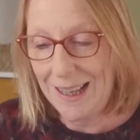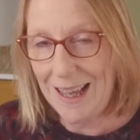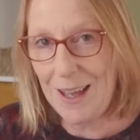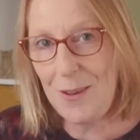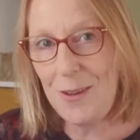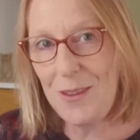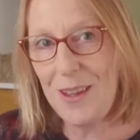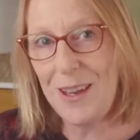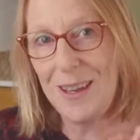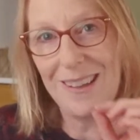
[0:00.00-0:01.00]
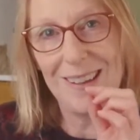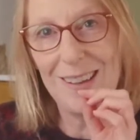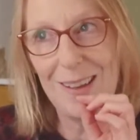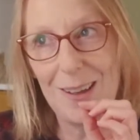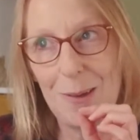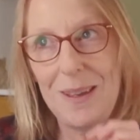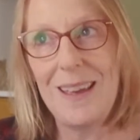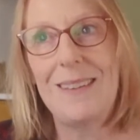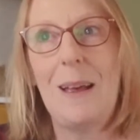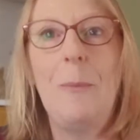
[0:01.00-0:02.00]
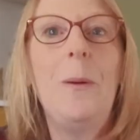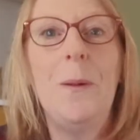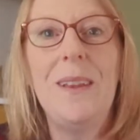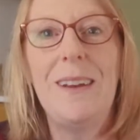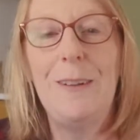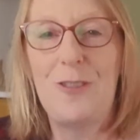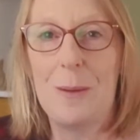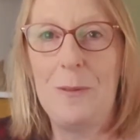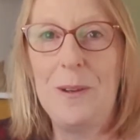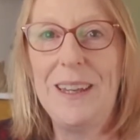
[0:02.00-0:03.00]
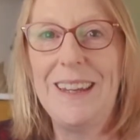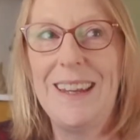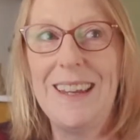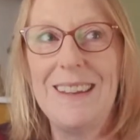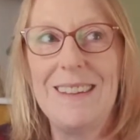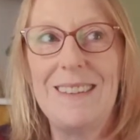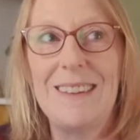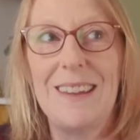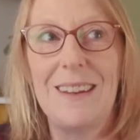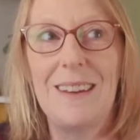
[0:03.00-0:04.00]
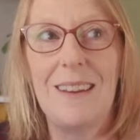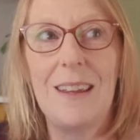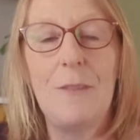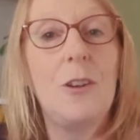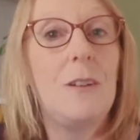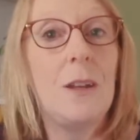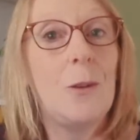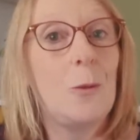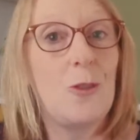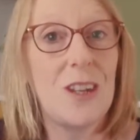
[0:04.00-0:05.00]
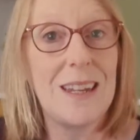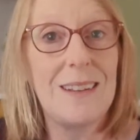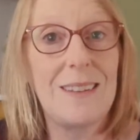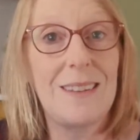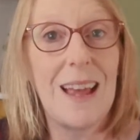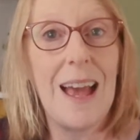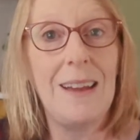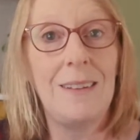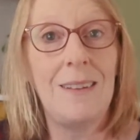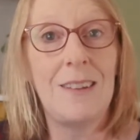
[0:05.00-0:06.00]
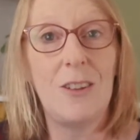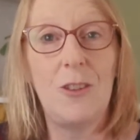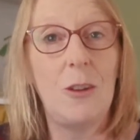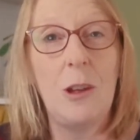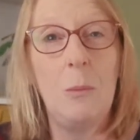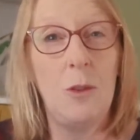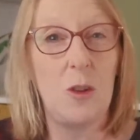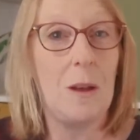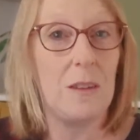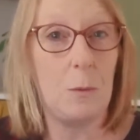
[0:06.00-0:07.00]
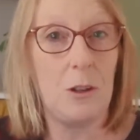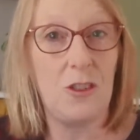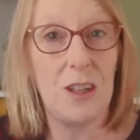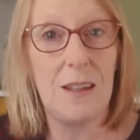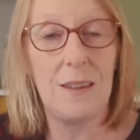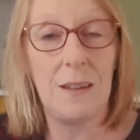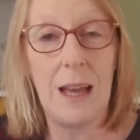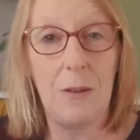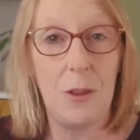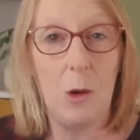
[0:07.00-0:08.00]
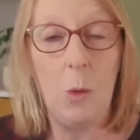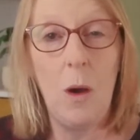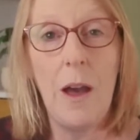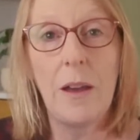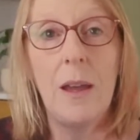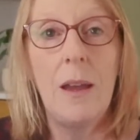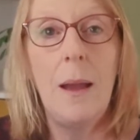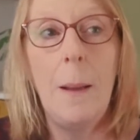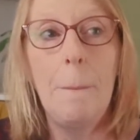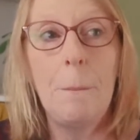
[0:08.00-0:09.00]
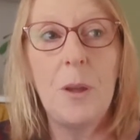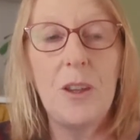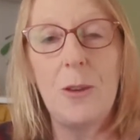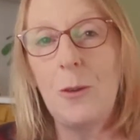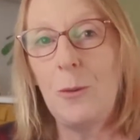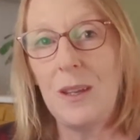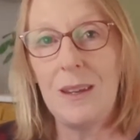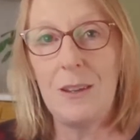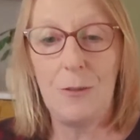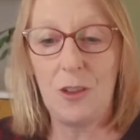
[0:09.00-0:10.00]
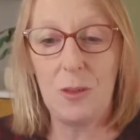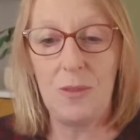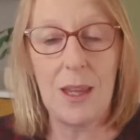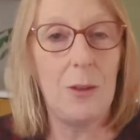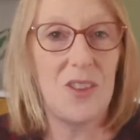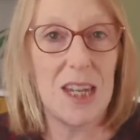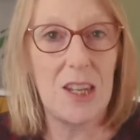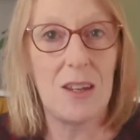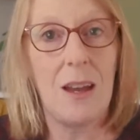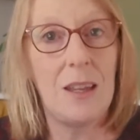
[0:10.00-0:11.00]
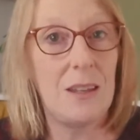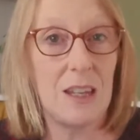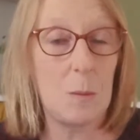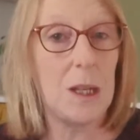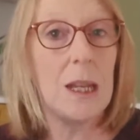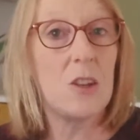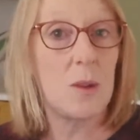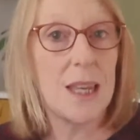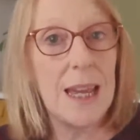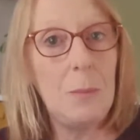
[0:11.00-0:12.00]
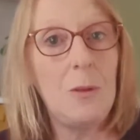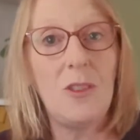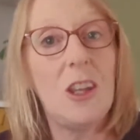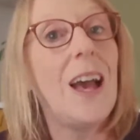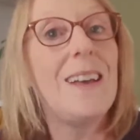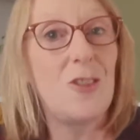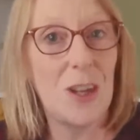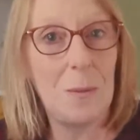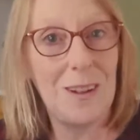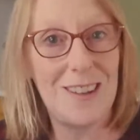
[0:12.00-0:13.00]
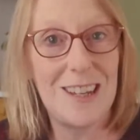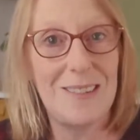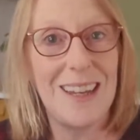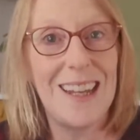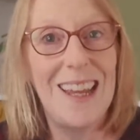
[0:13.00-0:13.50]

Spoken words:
another quick example of Gemini is if you're in Google Sheets and you don't know much about spreadsheets and how they all work, but you've got some sales data and you need to put it into a table. So you ask Gemini to do it.